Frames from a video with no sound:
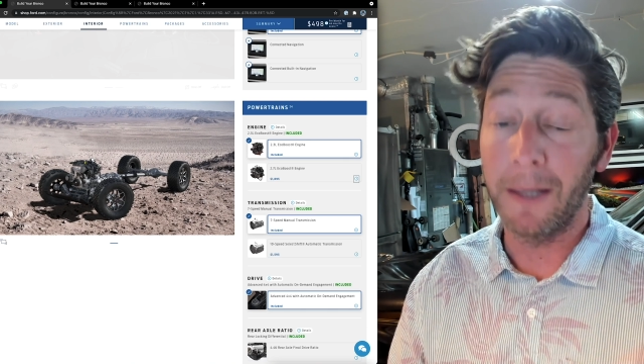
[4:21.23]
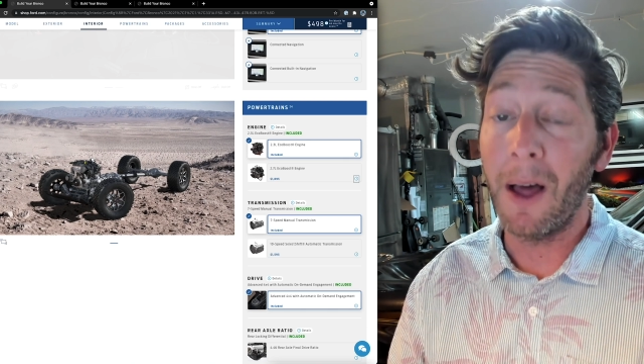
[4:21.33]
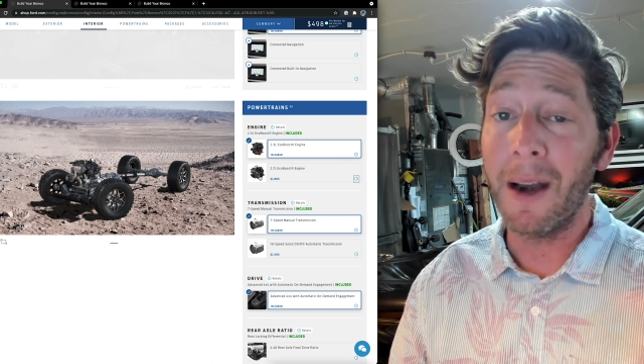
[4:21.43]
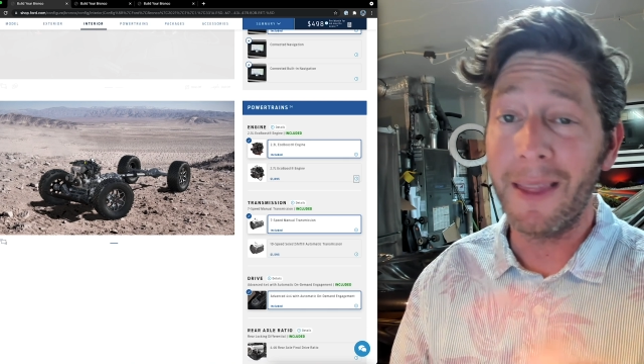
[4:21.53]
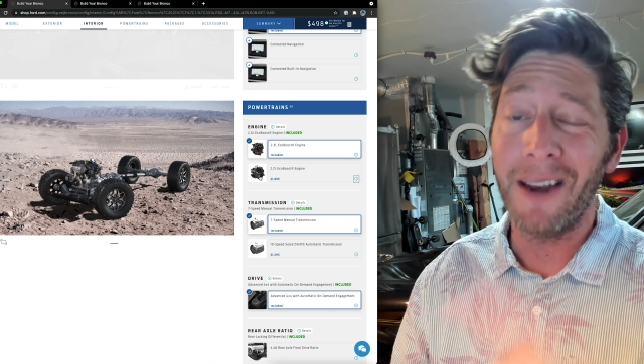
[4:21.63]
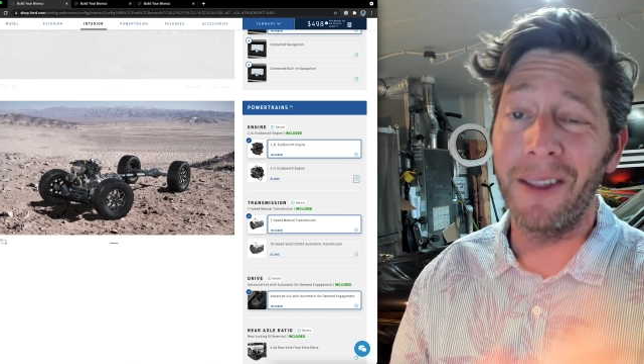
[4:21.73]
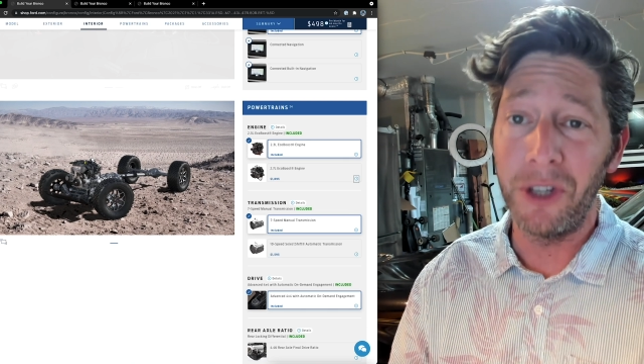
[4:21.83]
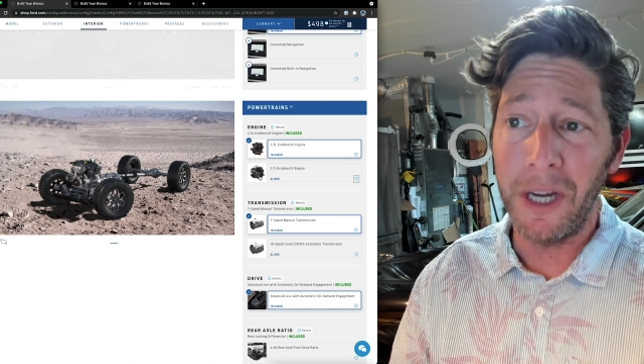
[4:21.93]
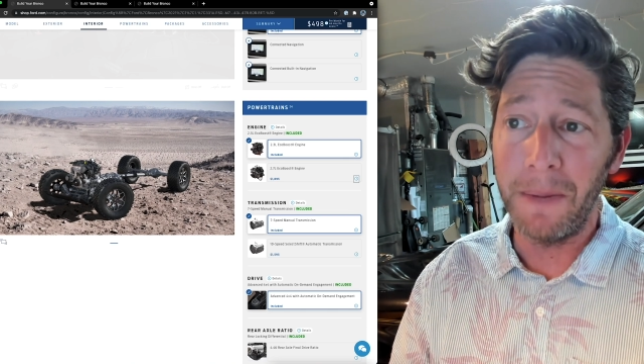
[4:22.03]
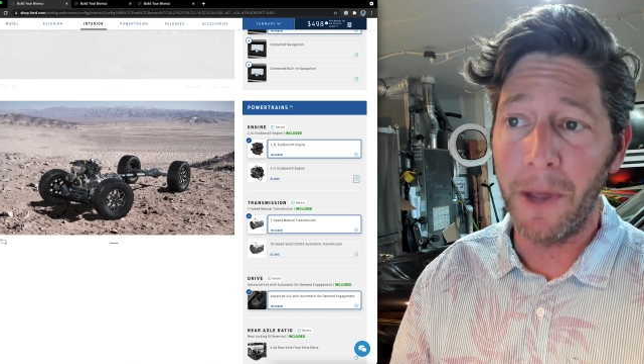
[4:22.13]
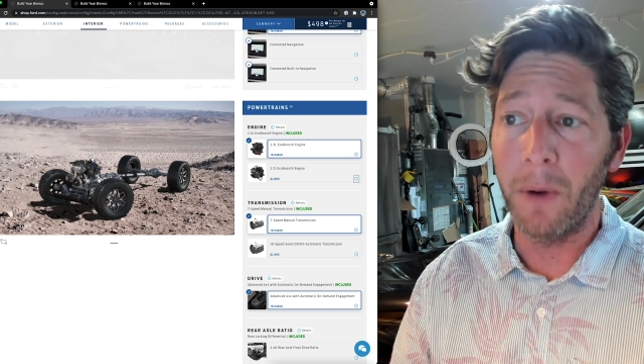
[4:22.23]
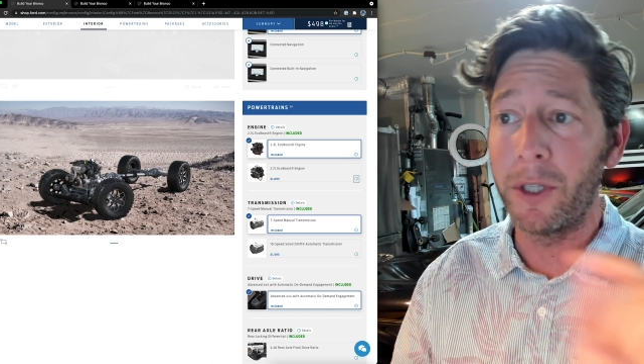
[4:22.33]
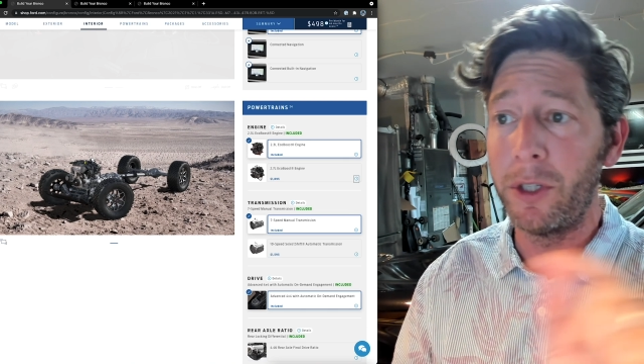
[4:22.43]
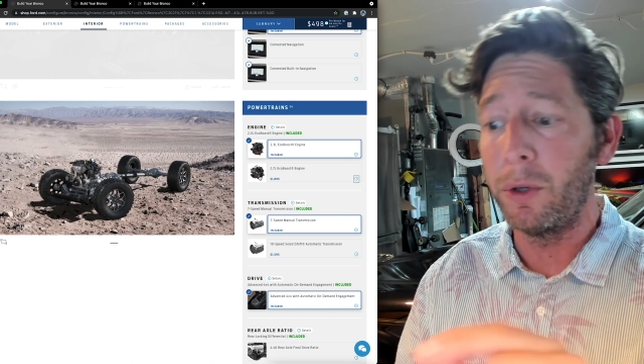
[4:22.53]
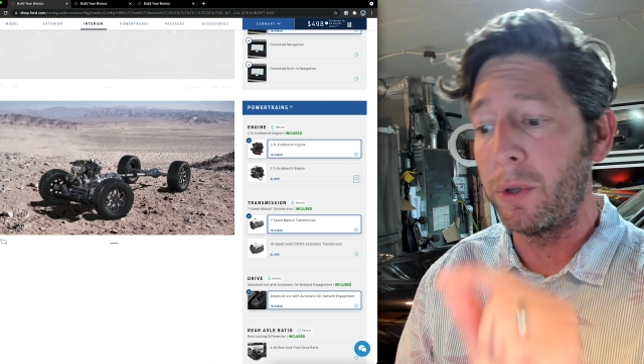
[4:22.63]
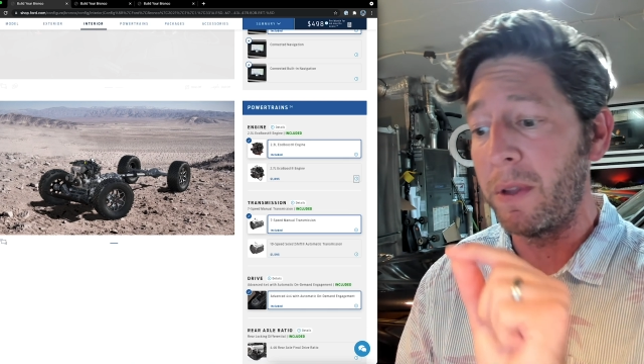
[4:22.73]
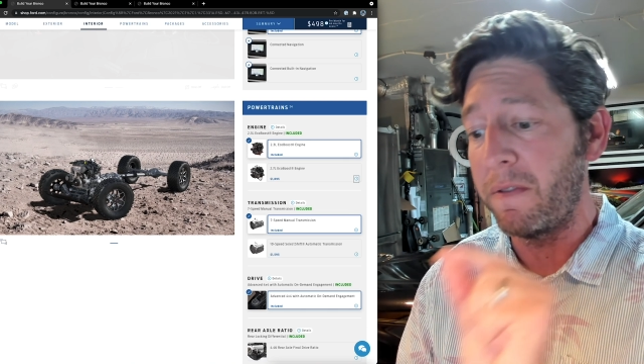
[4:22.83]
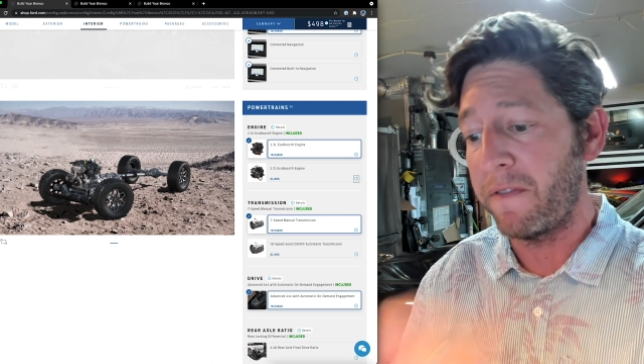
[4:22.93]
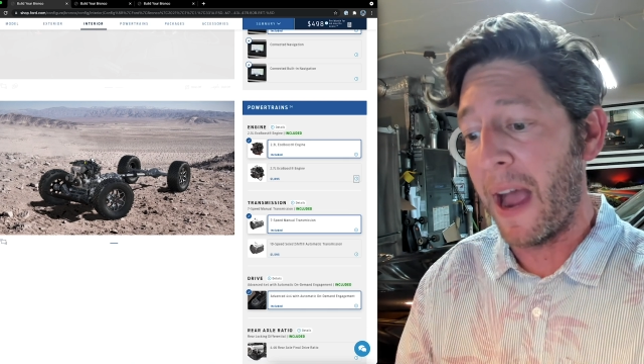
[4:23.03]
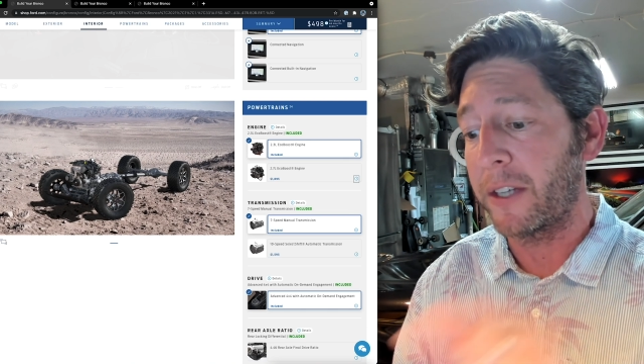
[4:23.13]
A lot of that on the Jeep, though, is due to the
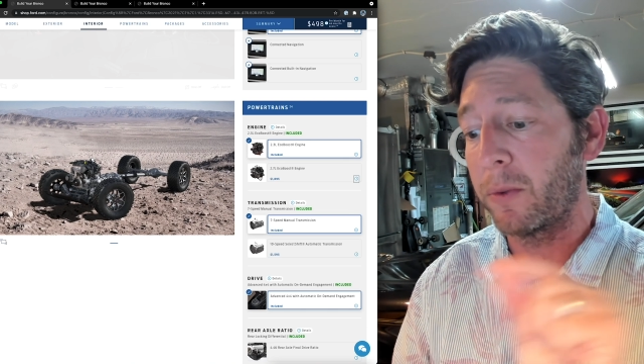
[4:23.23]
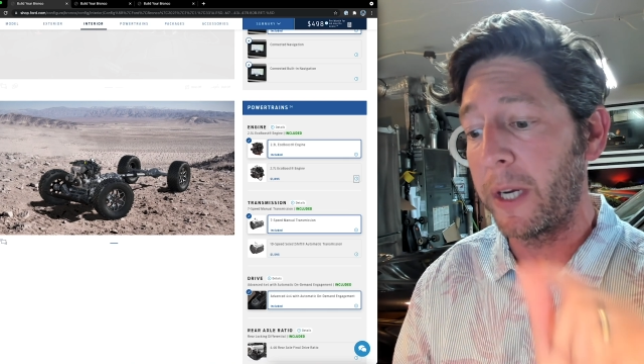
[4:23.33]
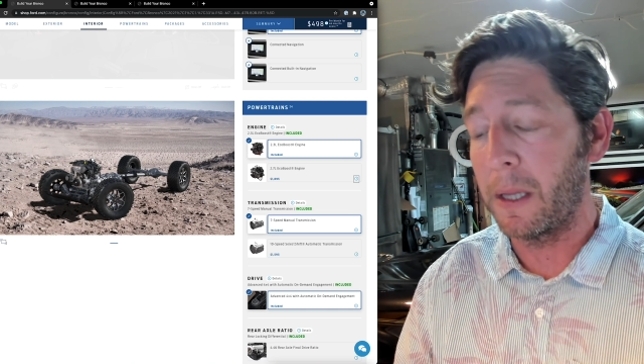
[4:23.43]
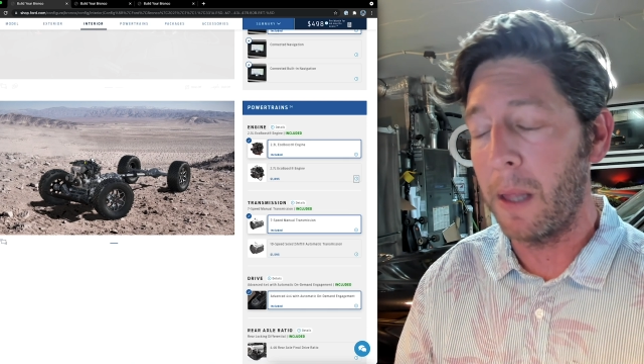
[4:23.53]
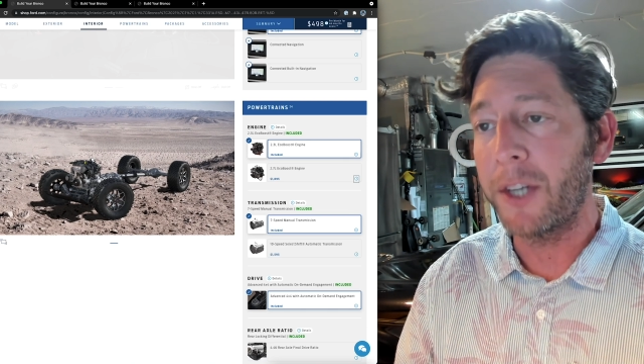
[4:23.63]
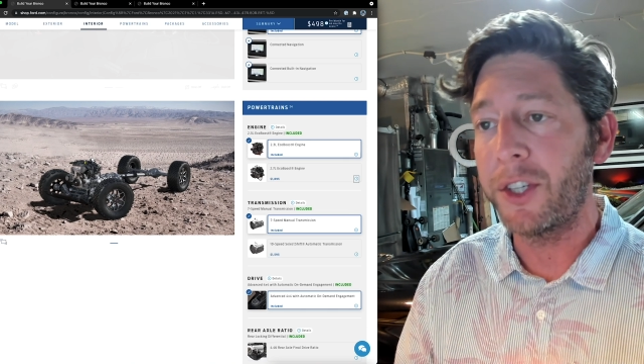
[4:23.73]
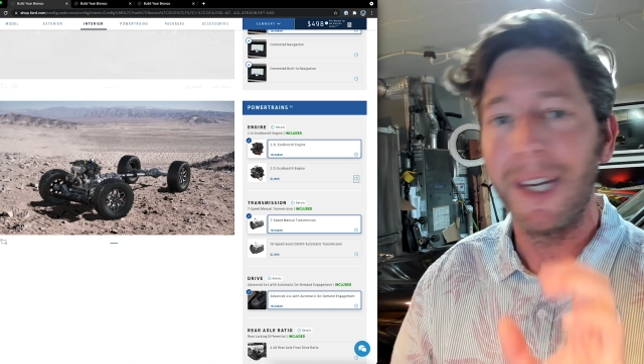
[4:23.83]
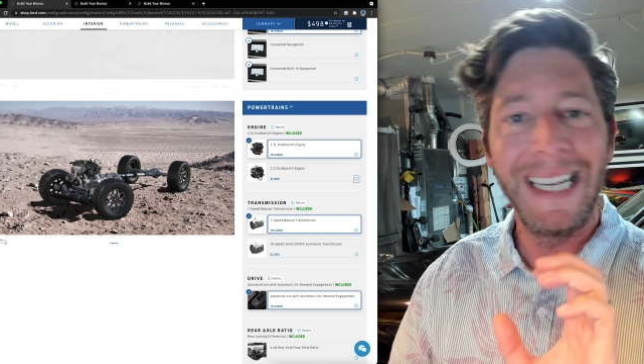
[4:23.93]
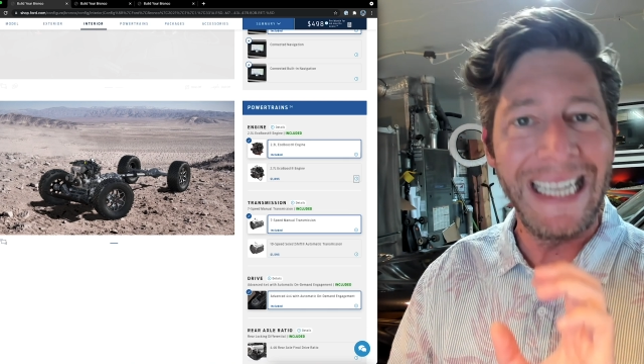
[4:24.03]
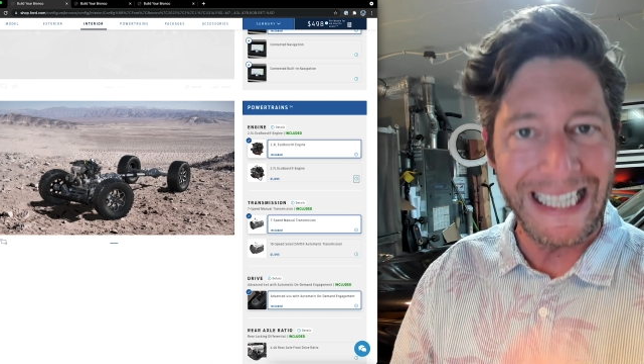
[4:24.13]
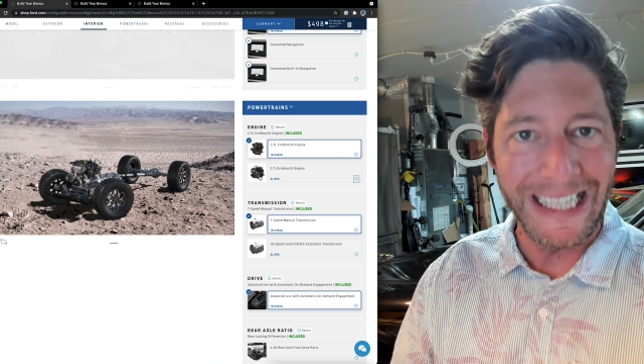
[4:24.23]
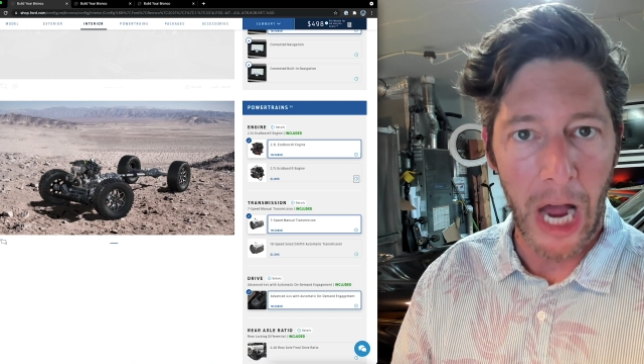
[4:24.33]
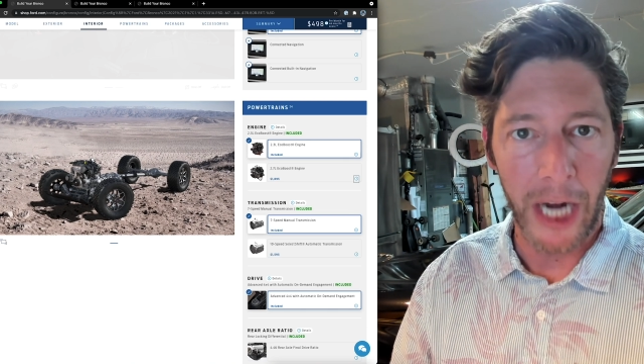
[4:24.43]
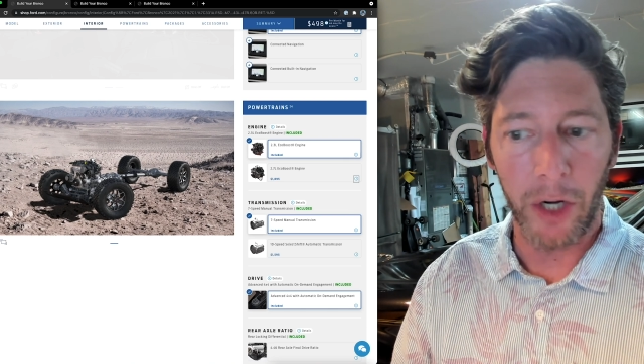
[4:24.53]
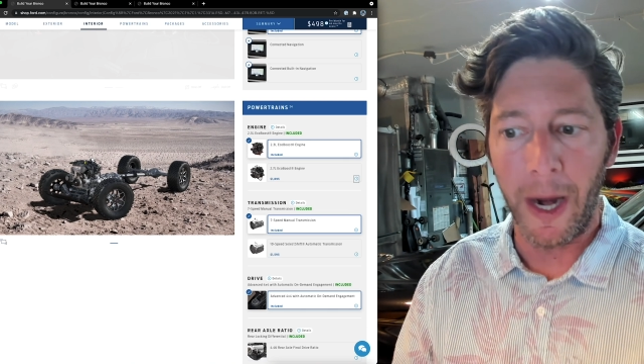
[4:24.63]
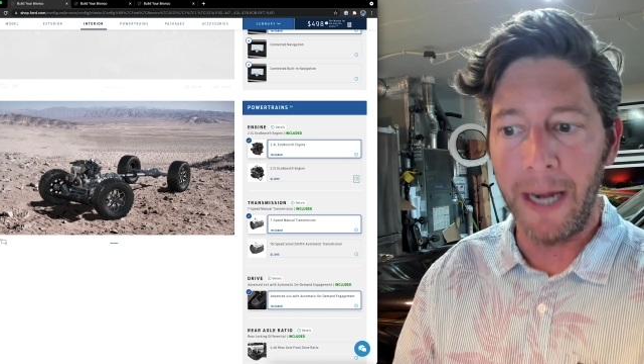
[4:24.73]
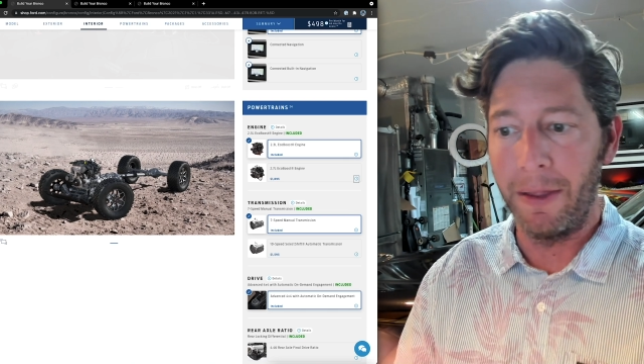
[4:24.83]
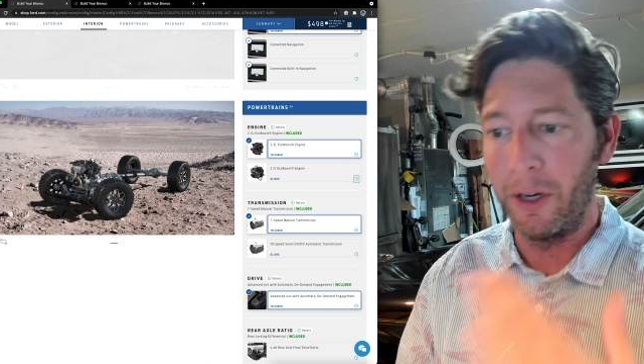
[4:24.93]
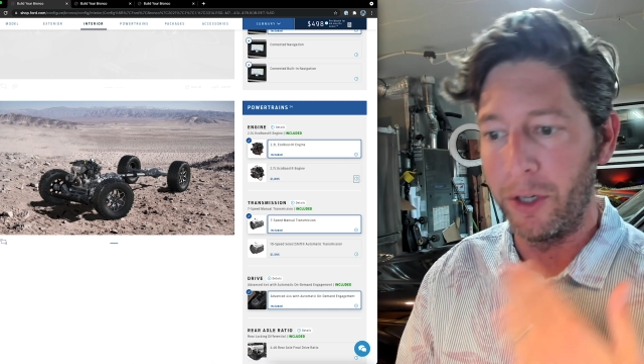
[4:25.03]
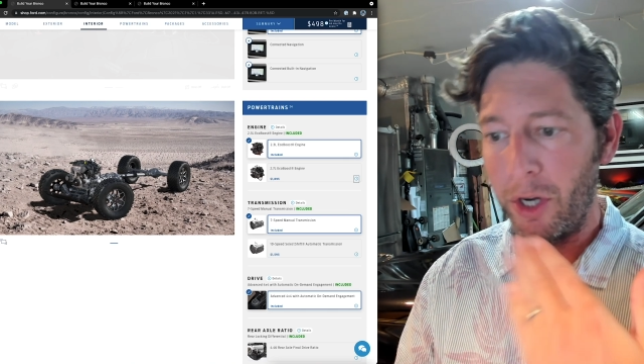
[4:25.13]
factory clutch is not
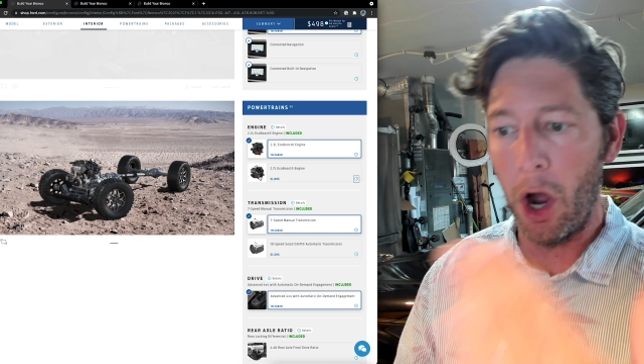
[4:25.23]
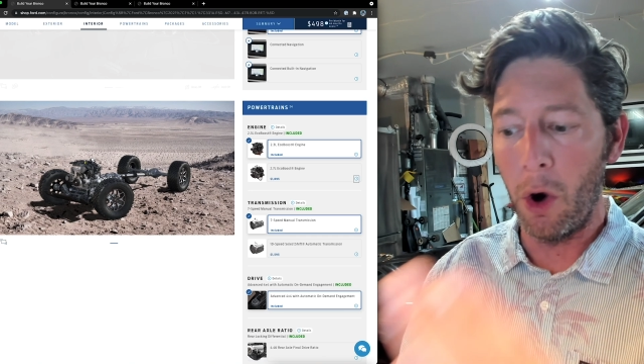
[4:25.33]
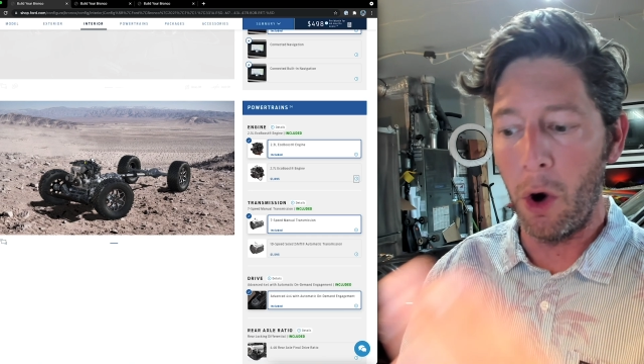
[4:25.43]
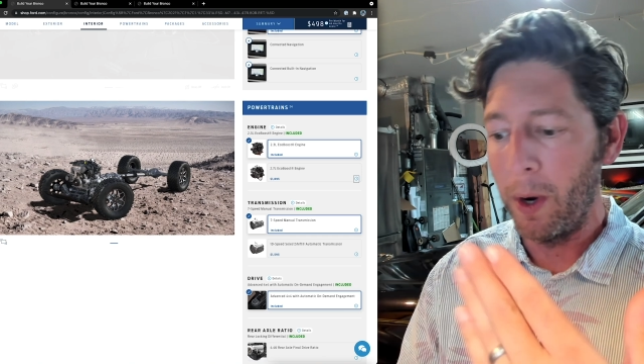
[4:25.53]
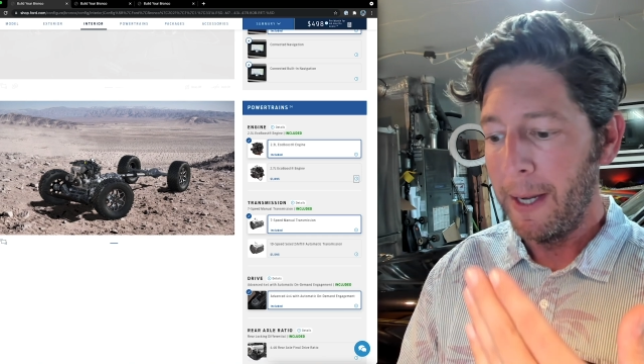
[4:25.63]
great. There's no